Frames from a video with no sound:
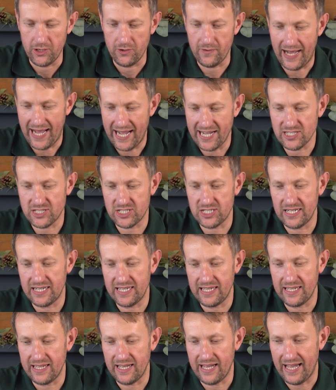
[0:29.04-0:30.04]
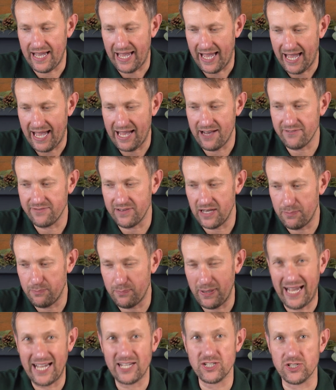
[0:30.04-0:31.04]
who actually have a
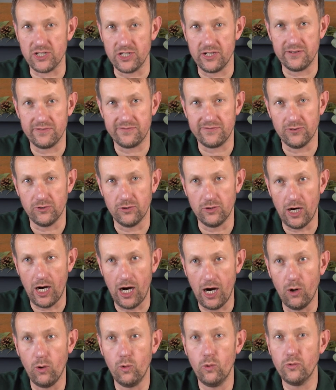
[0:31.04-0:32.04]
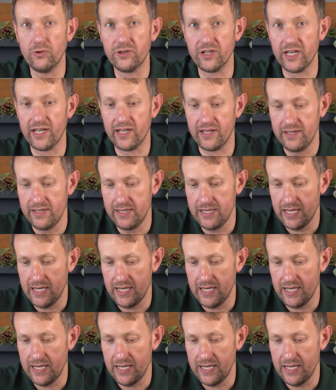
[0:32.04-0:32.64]
passion for older